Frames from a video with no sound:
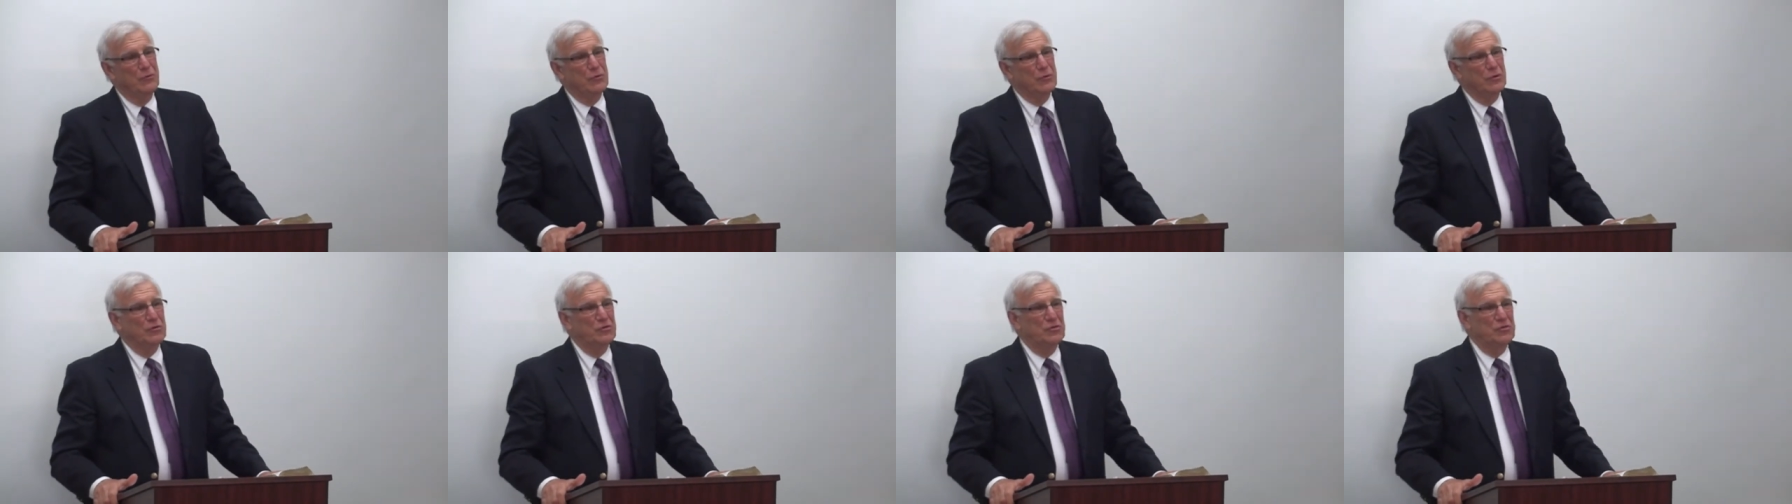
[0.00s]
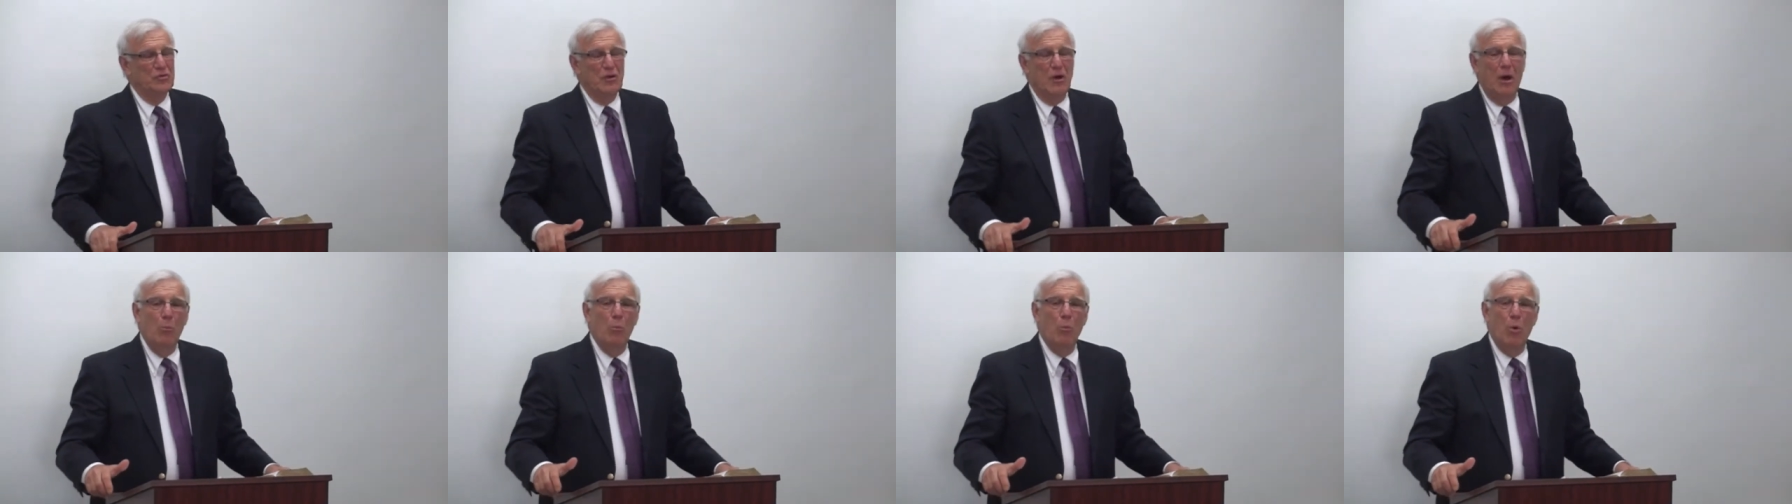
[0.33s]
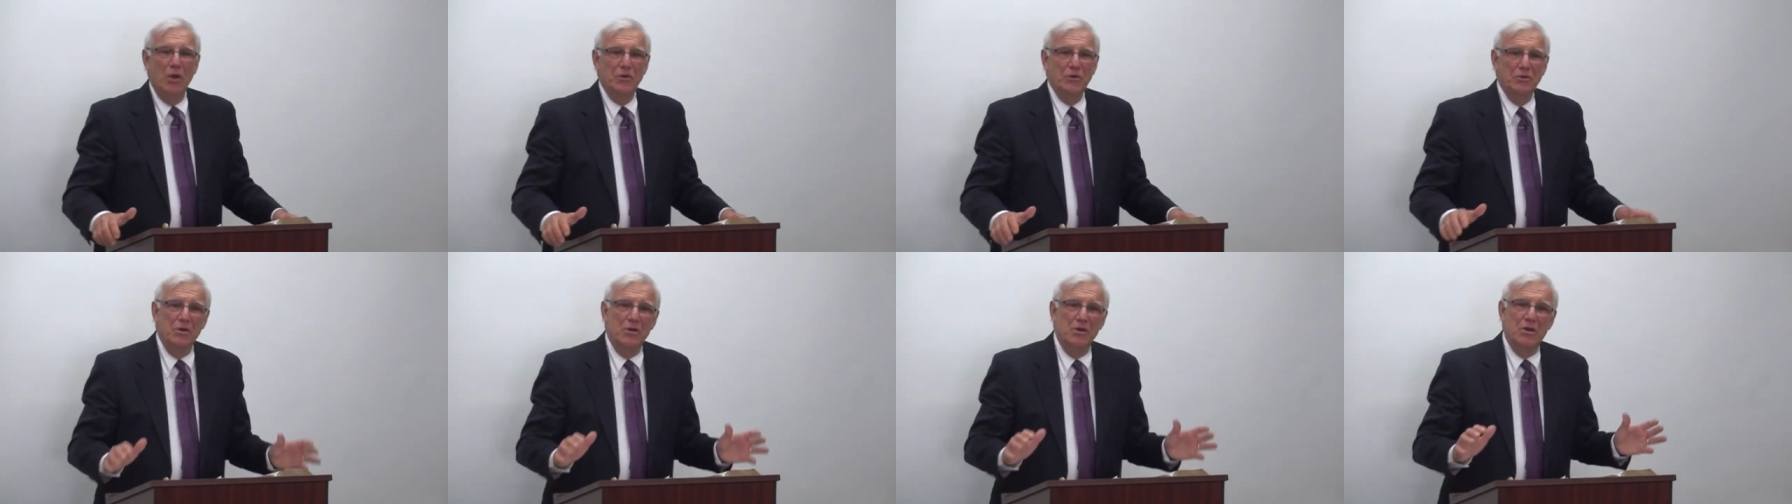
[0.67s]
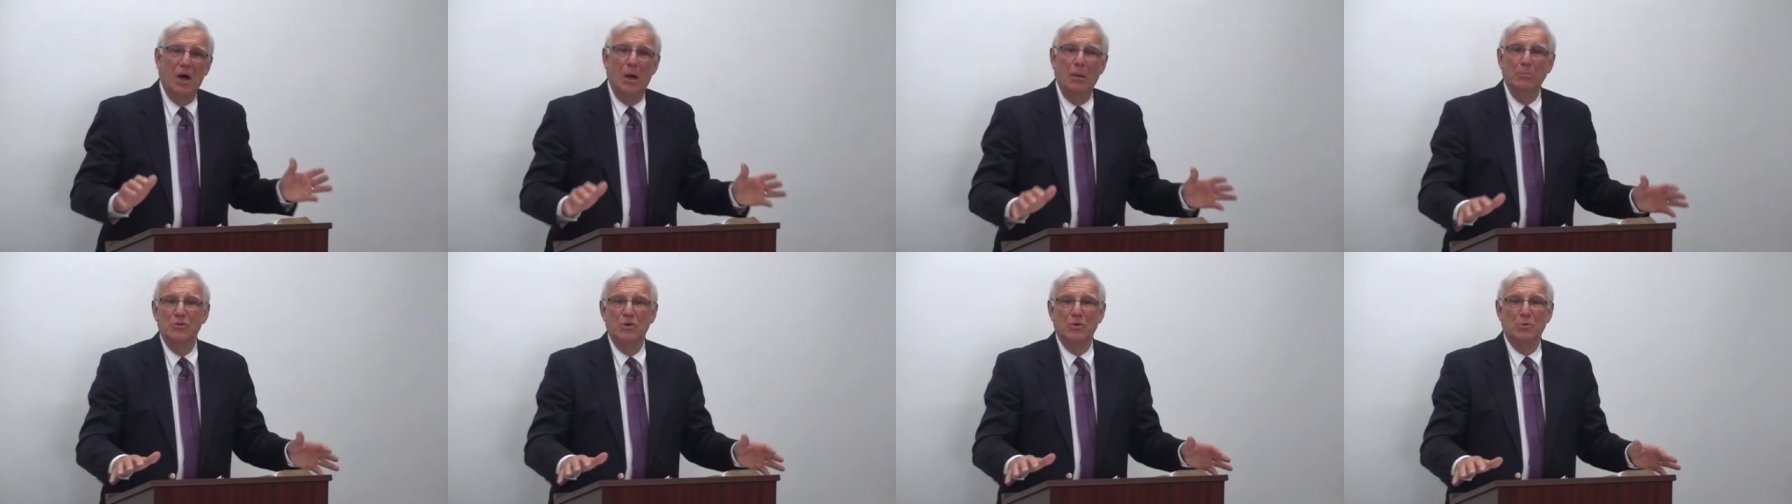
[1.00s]
for someone to
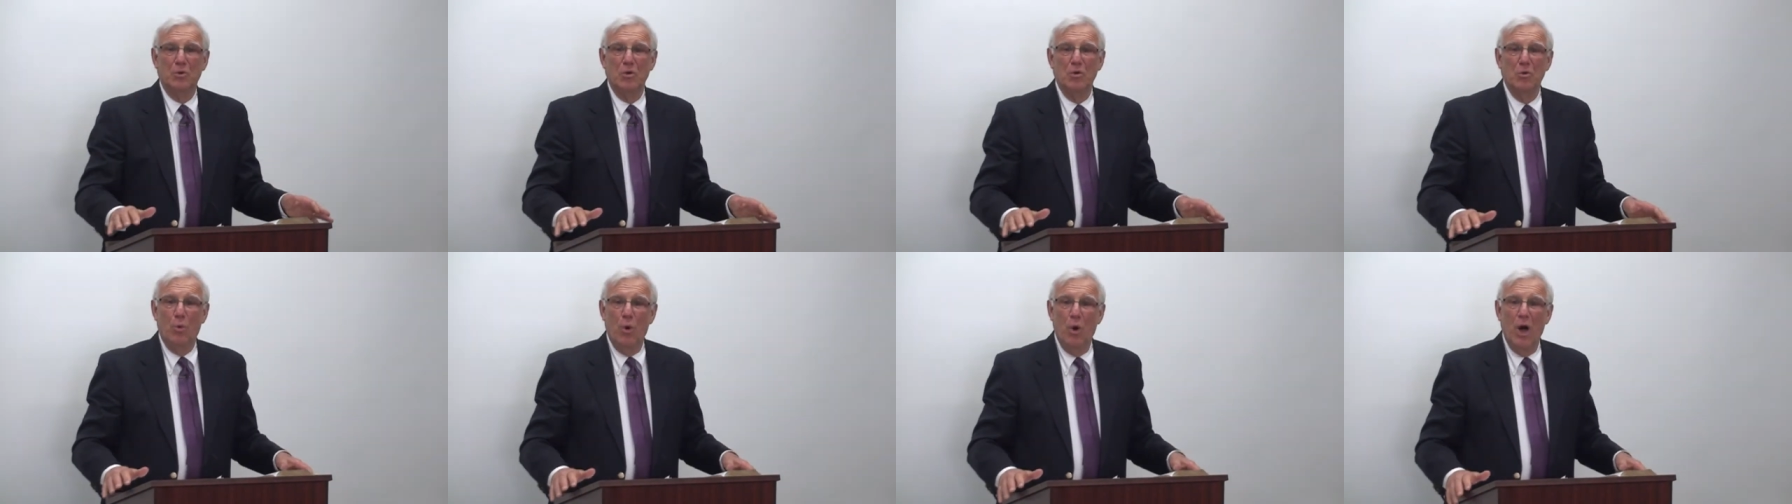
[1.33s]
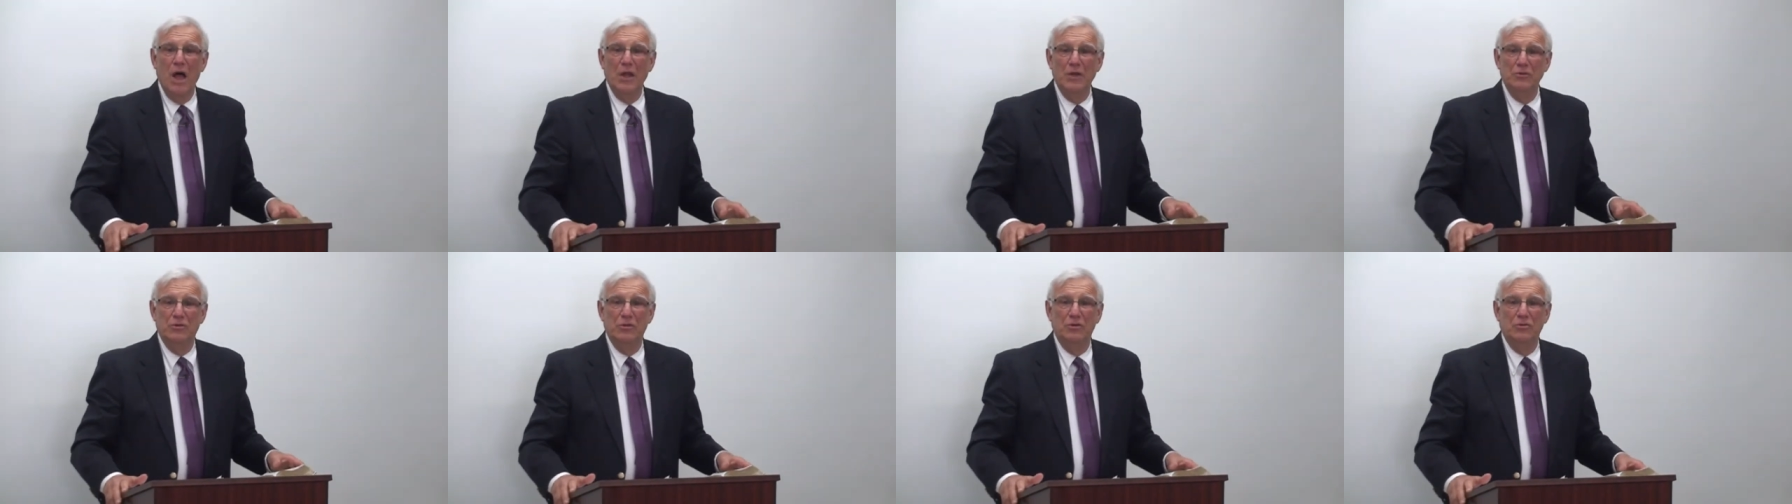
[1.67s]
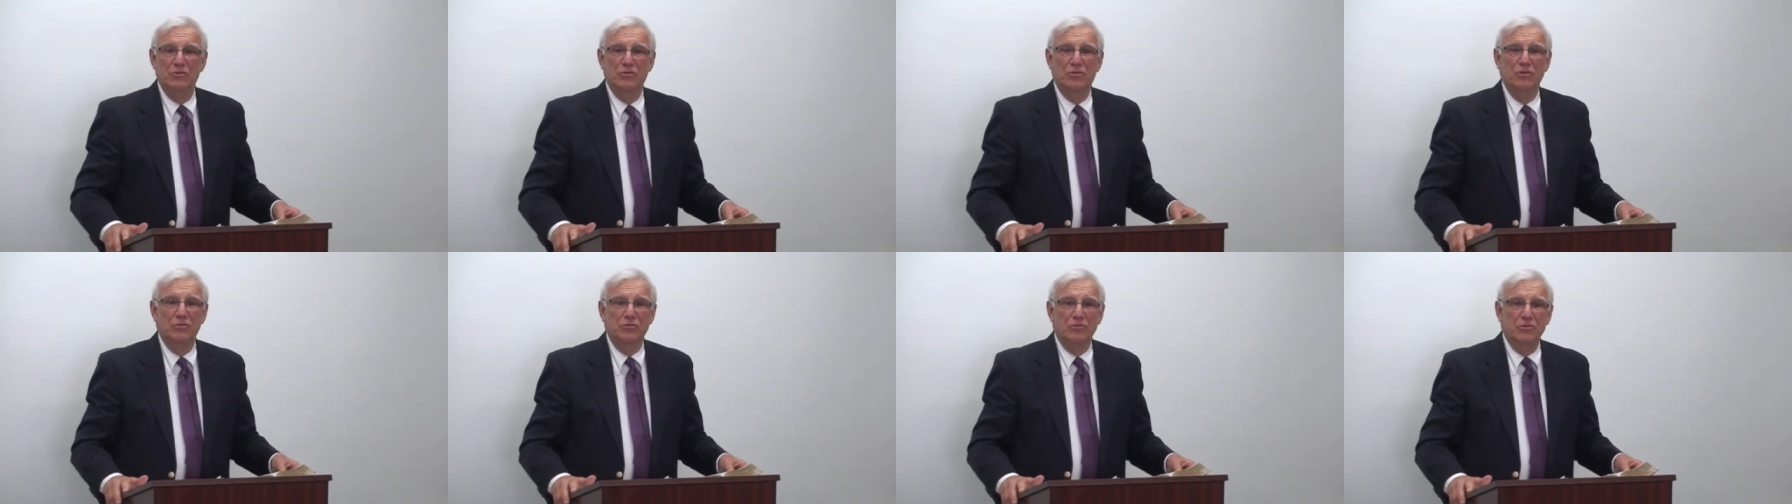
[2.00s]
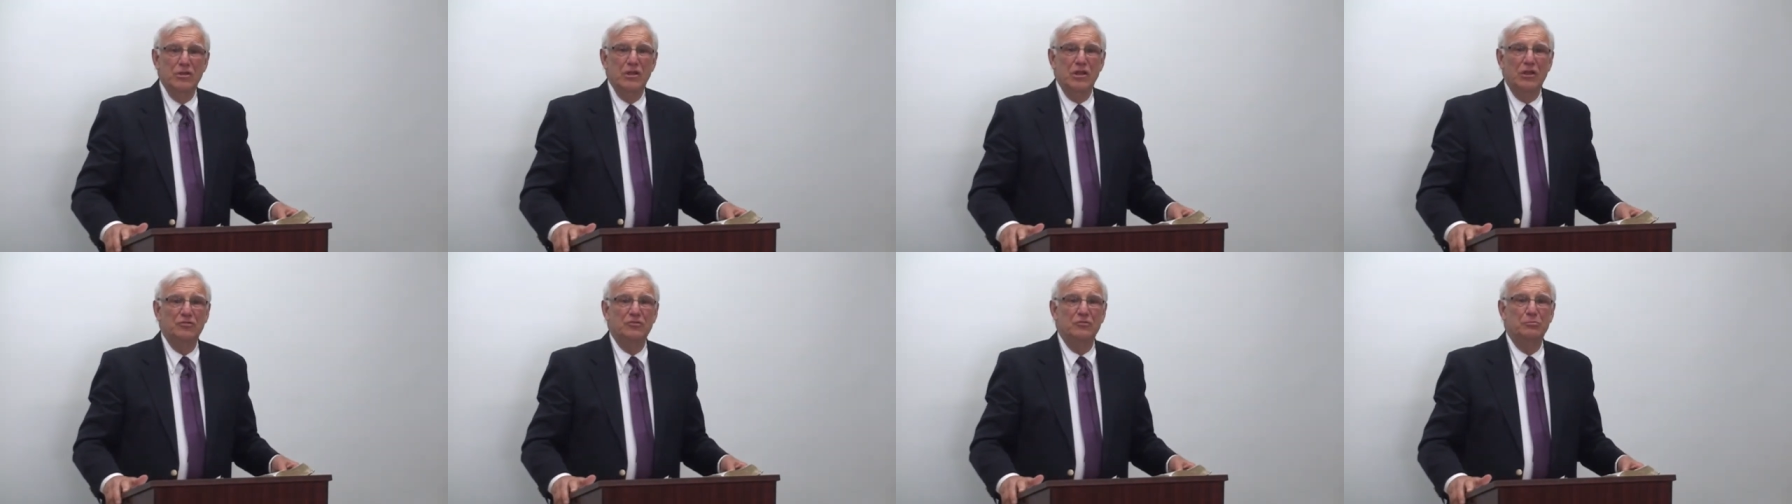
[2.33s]
come to Rwanda to
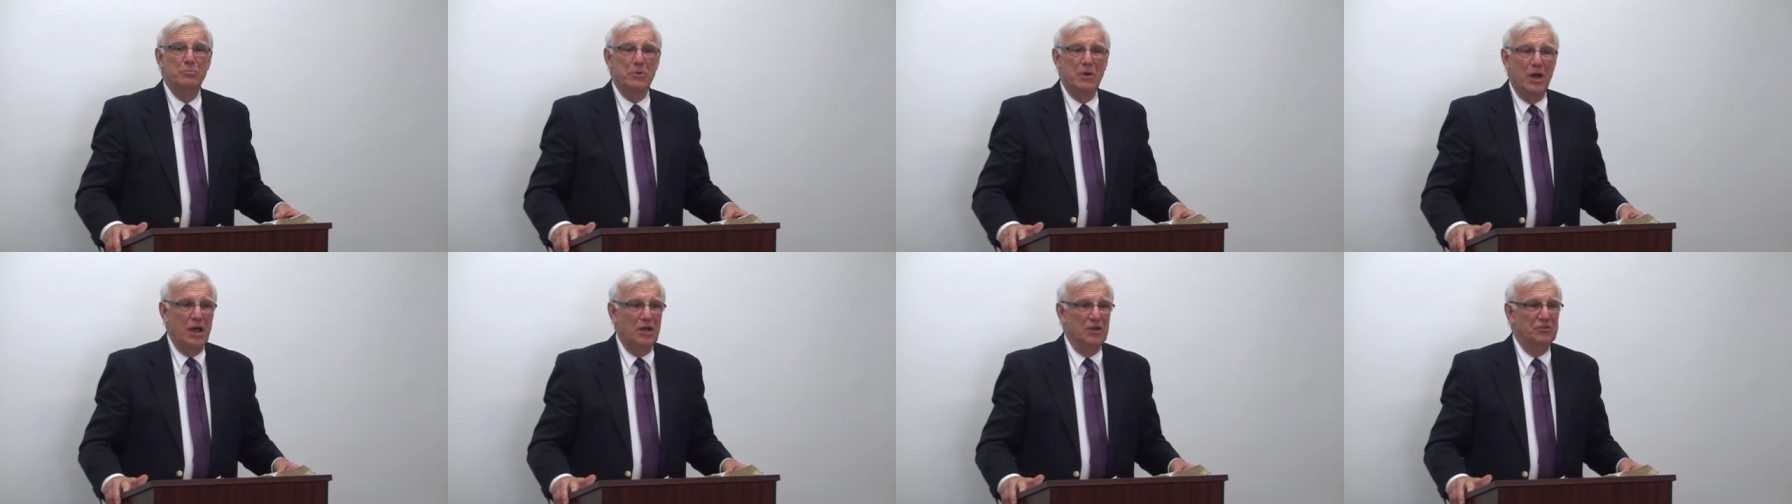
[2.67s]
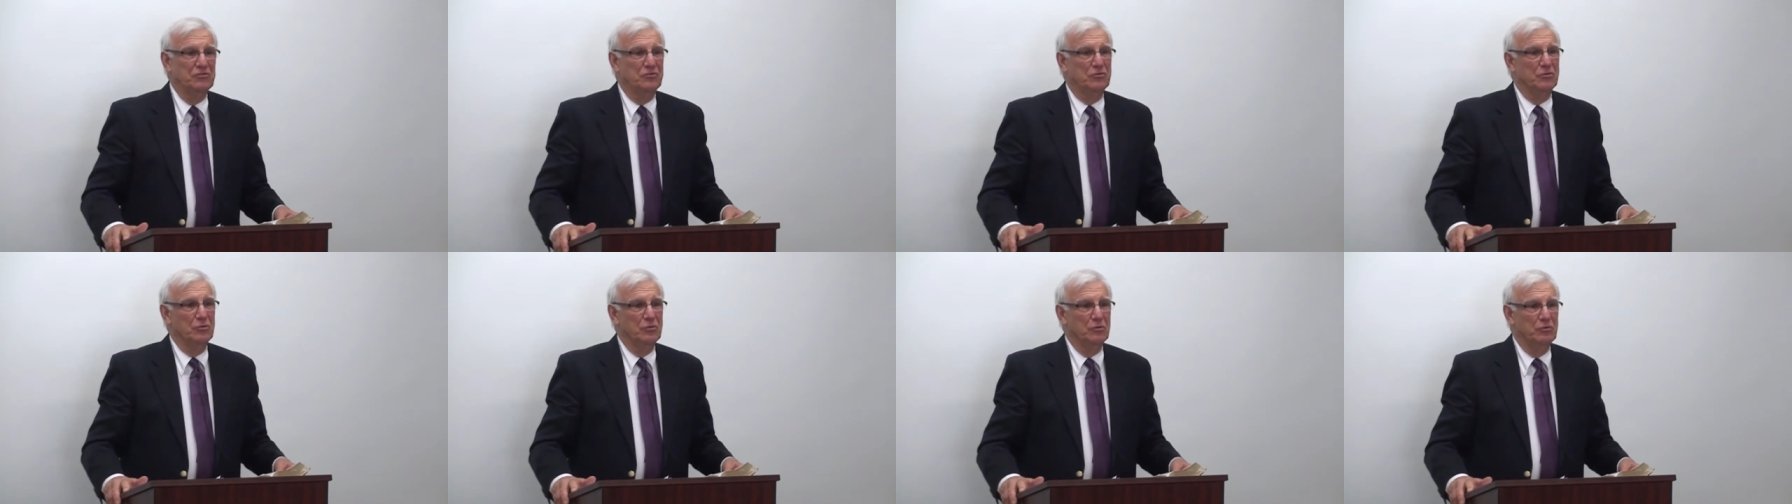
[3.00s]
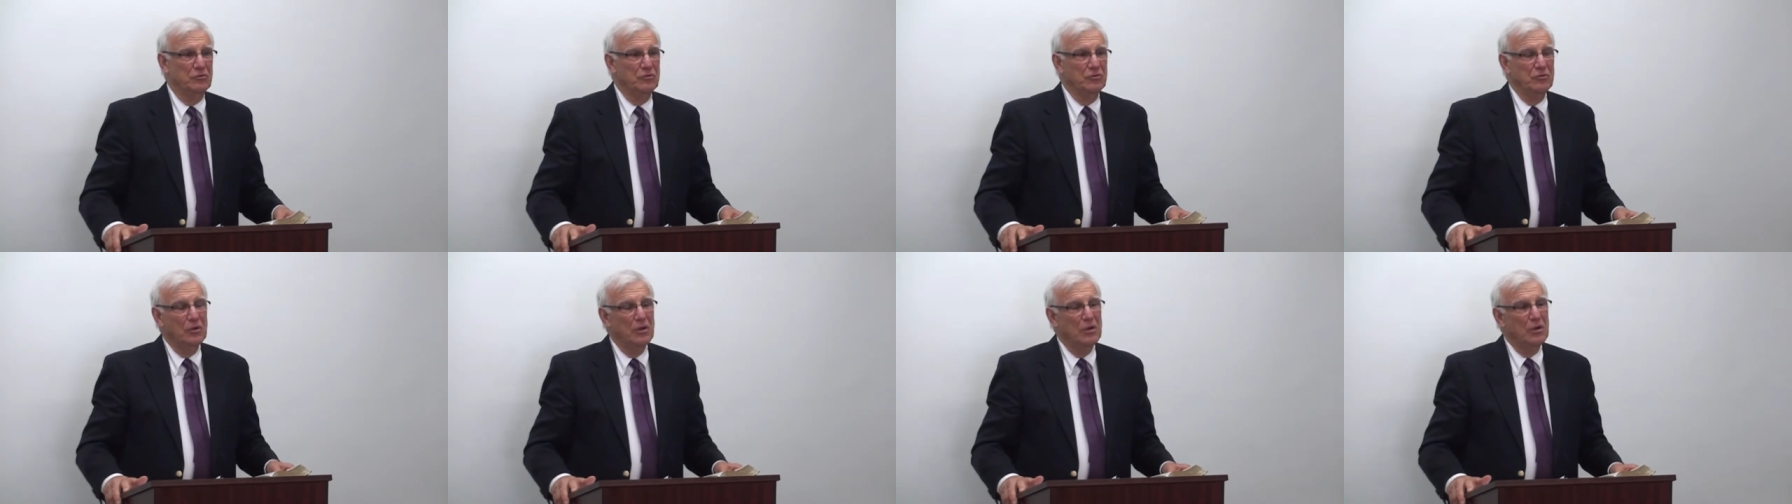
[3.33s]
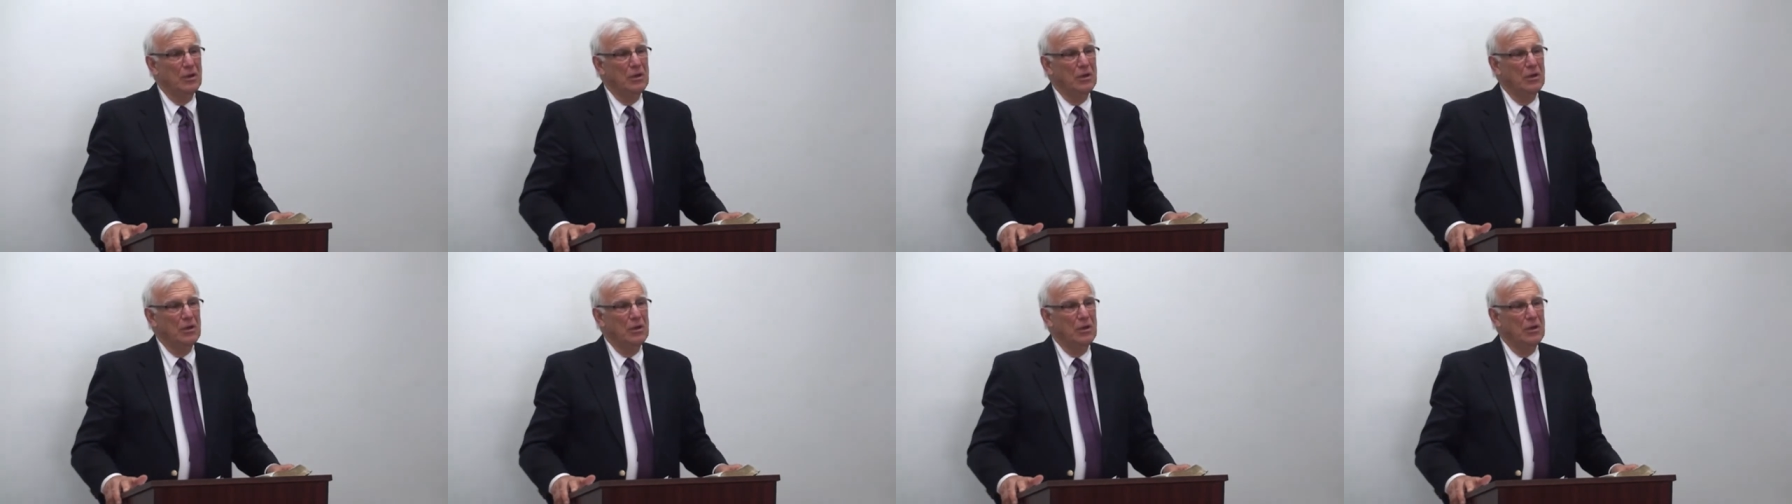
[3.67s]
teach pastors.